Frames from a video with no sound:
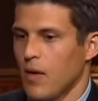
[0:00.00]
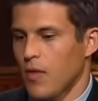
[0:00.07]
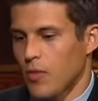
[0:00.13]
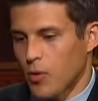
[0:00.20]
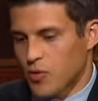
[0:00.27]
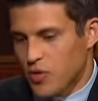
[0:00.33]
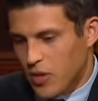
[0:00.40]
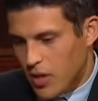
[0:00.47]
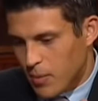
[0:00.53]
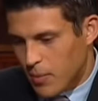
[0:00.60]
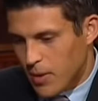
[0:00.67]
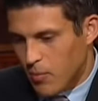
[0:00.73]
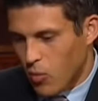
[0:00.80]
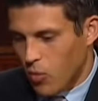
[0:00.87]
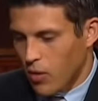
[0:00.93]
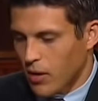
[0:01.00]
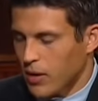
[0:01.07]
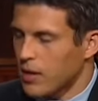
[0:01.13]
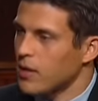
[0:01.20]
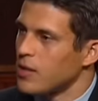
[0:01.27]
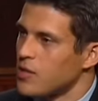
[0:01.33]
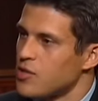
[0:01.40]
those are going to be more
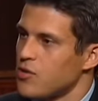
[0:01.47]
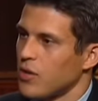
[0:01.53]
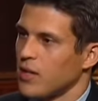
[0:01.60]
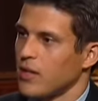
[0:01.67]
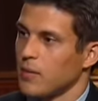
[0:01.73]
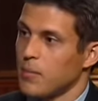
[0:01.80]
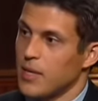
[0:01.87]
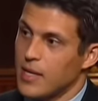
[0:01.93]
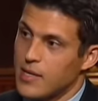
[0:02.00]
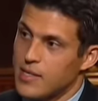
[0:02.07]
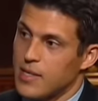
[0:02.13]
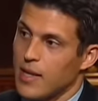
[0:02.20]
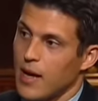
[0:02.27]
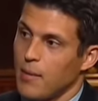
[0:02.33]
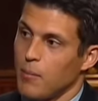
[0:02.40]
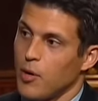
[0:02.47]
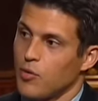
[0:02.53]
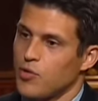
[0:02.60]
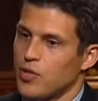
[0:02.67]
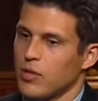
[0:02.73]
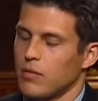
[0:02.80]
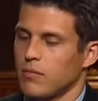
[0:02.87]
constricted because of that
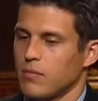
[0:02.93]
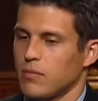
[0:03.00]
motion.